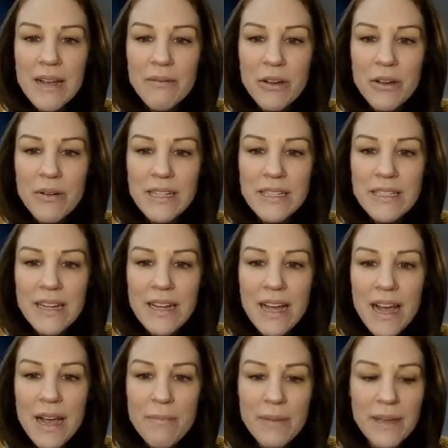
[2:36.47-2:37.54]
I'm going to
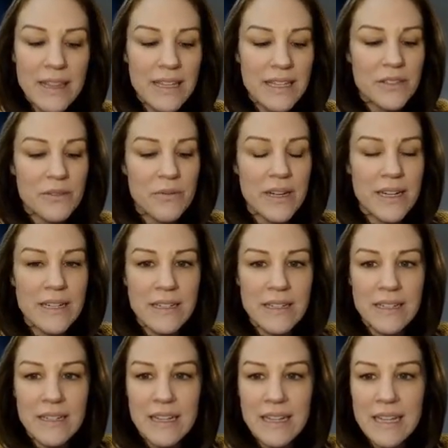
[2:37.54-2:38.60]
copy this one